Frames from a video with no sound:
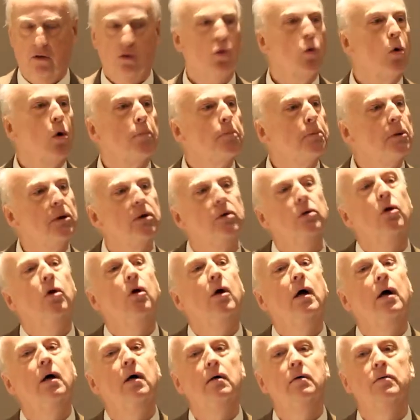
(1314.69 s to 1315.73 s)
corporate
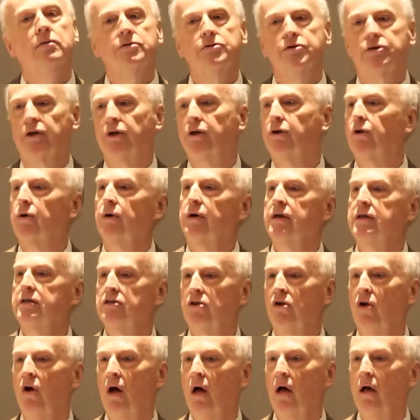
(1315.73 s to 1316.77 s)
law,
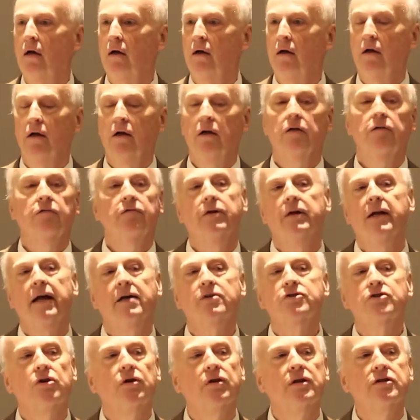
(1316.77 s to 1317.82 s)
securities law,
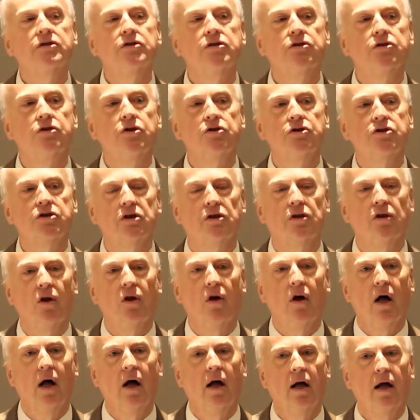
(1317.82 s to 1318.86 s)
financial institution
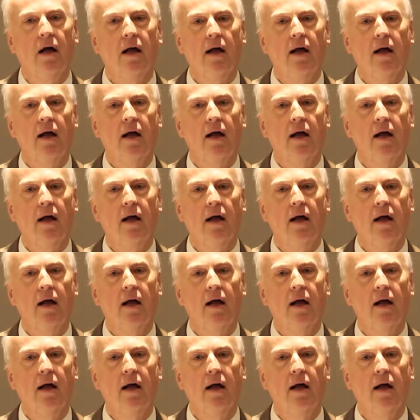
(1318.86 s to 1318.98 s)
law,